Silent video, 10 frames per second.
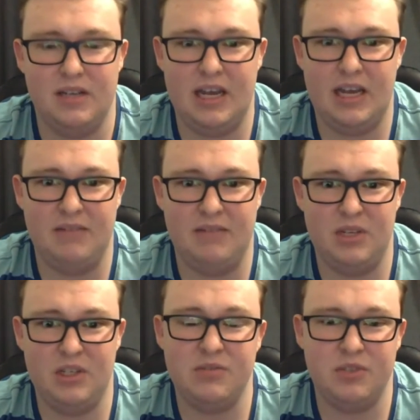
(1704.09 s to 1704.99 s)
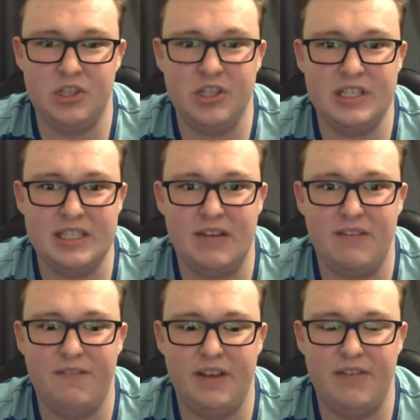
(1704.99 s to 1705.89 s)
and it just reduces
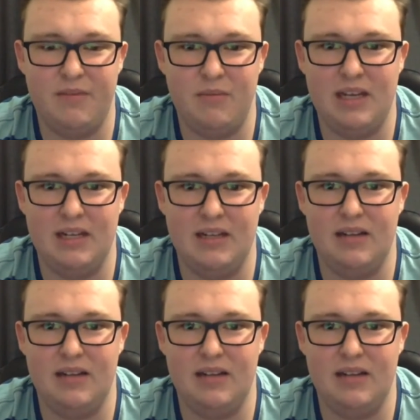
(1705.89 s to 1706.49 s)
that fear for me,